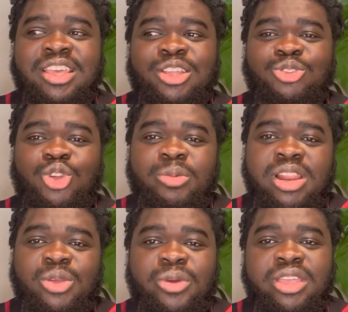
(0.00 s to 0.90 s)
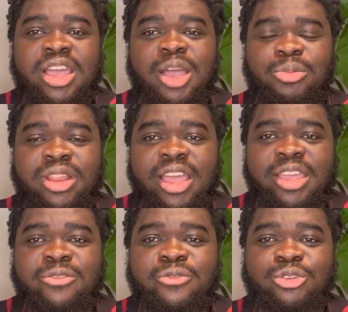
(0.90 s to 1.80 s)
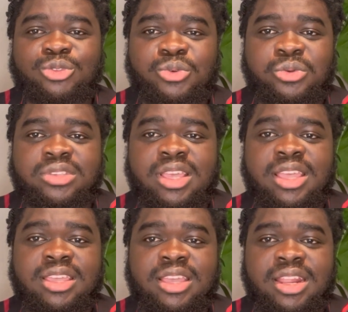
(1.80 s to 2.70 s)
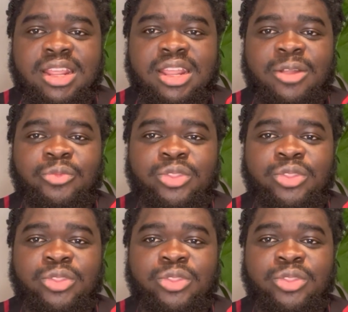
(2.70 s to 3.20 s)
normally when you're applying for schools here in Canada,